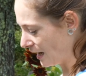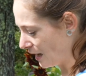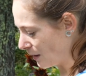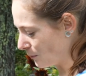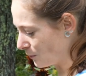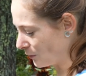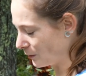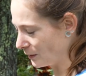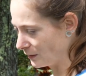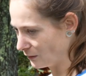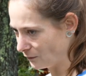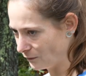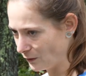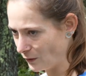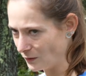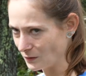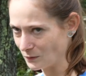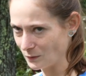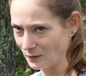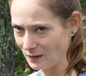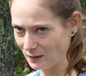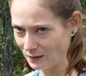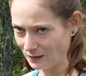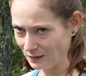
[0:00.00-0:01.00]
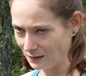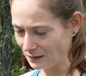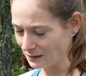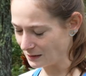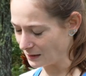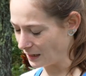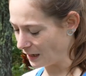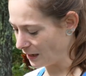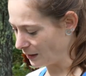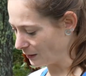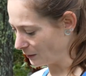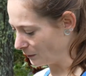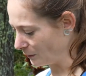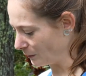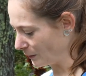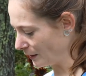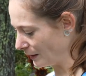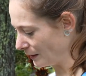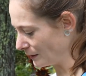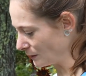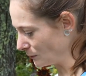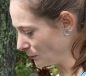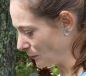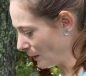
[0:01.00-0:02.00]
amaranth falls within this
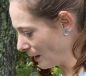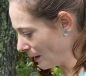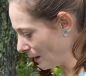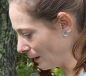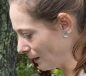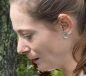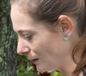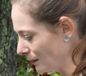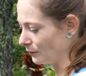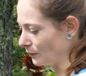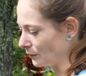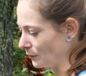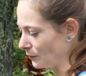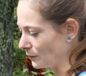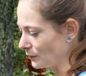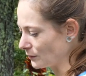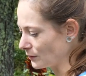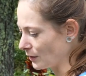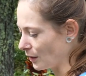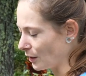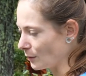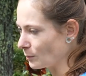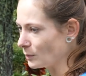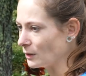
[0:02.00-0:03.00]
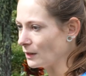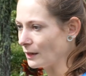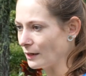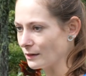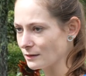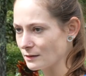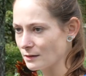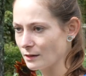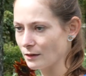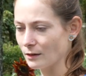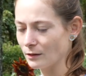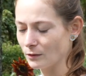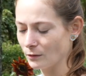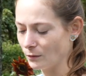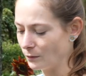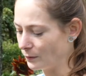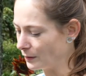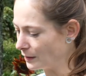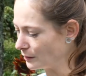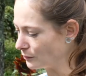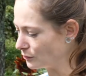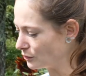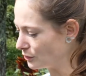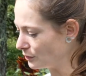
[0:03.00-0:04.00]
category as well. Those are plants that are
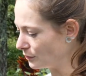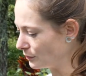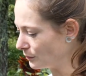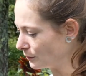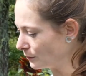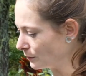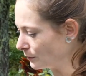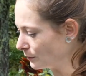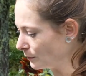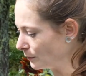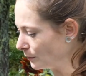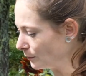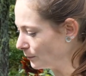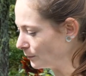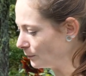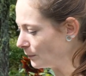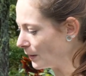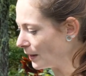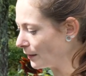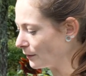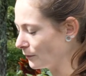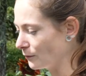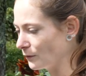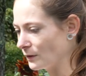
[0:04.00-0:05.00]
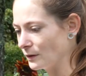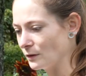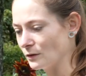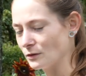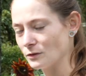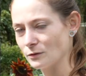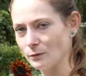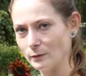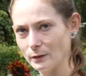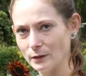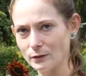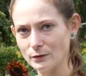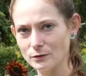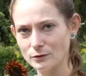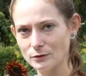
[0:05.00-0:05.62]
going to benefit the soil